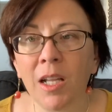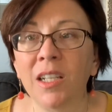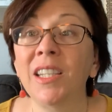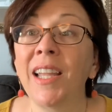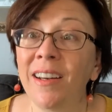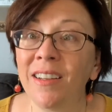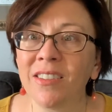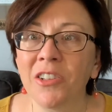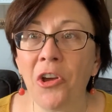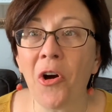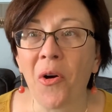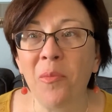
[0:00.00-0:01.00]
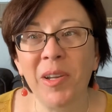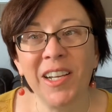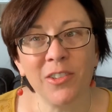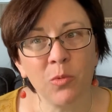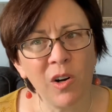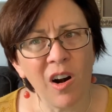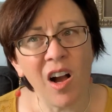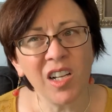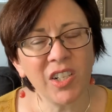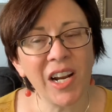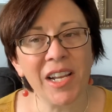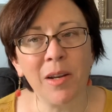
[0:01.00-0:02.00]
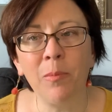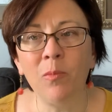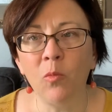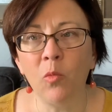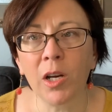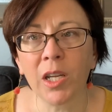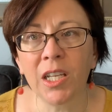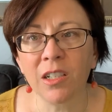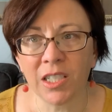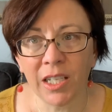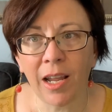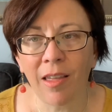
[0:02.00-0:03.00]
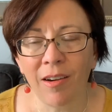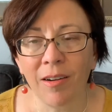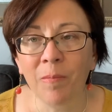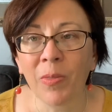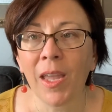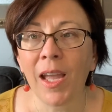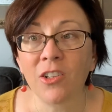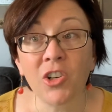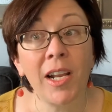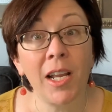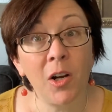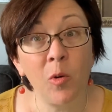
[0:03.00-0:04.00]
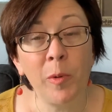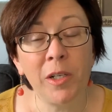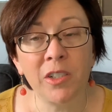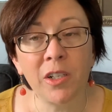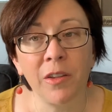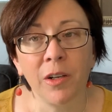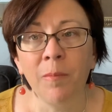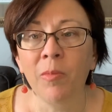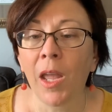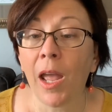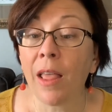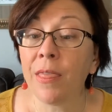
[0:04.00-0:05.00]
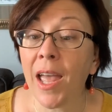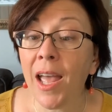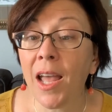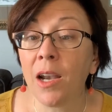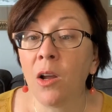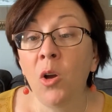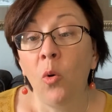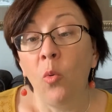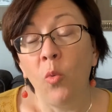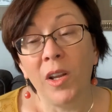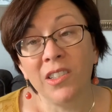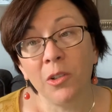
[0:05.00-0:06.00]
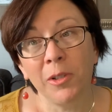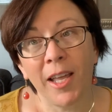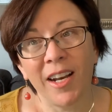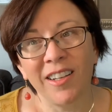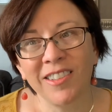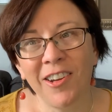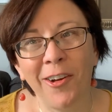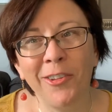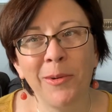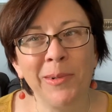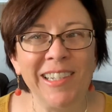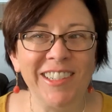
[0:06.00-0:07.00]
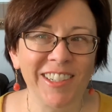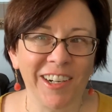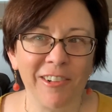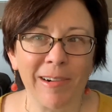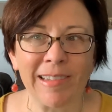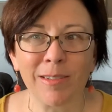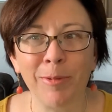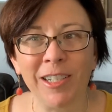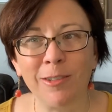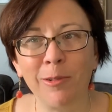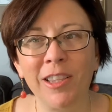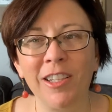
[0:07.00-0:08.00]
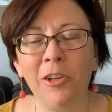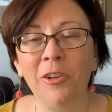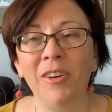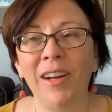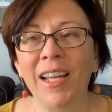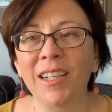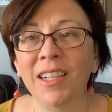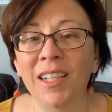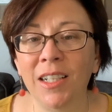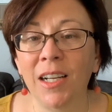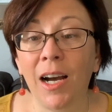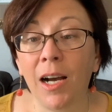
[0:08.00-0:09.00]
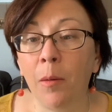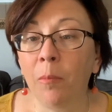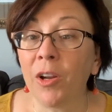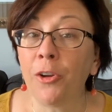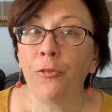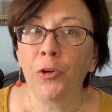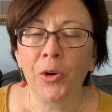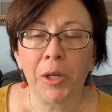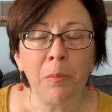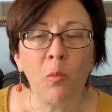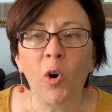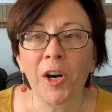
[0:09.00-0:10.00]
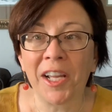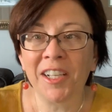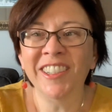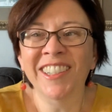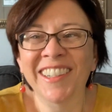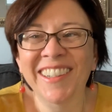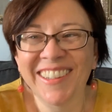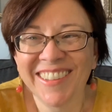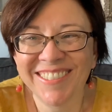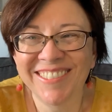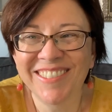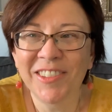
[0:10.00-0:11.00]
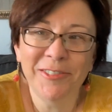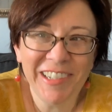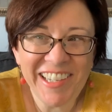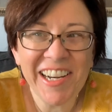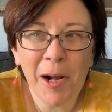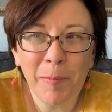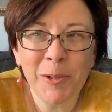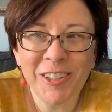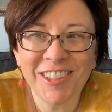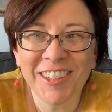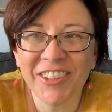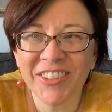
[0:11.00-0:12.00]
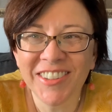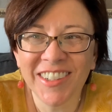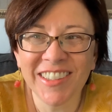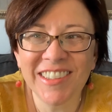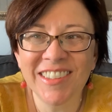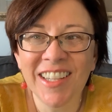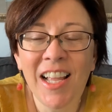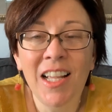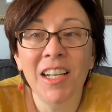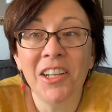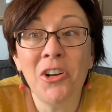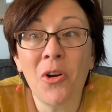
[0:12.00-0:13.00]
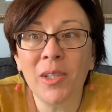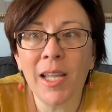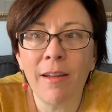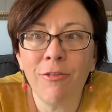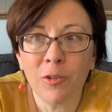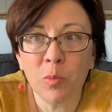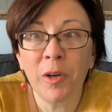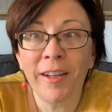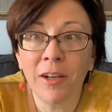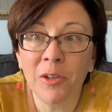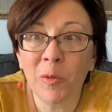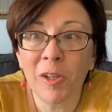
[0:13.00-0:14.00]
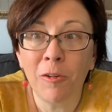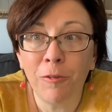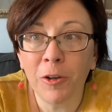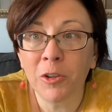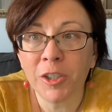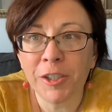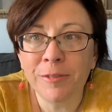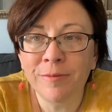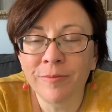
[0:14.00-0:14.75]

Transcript: Let us know, because we're all trying to work here together and trying to help each other. And then once you let us know, then we can share recipes with you. And if you're in mourning, we can help you too, because life is pretty good when you feel good.